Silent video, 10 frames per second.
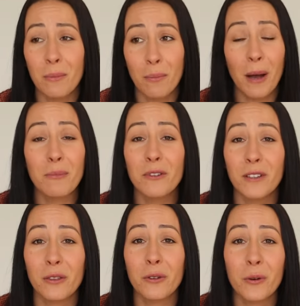by
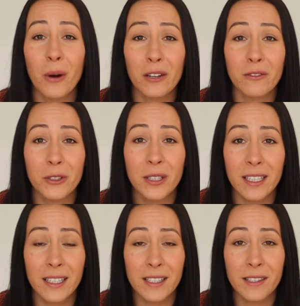moving through quite a few
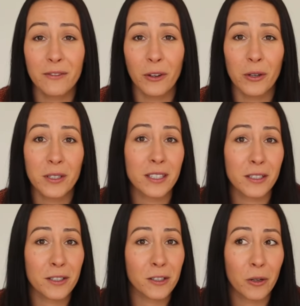gears first in
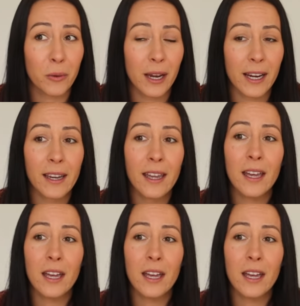a slow way.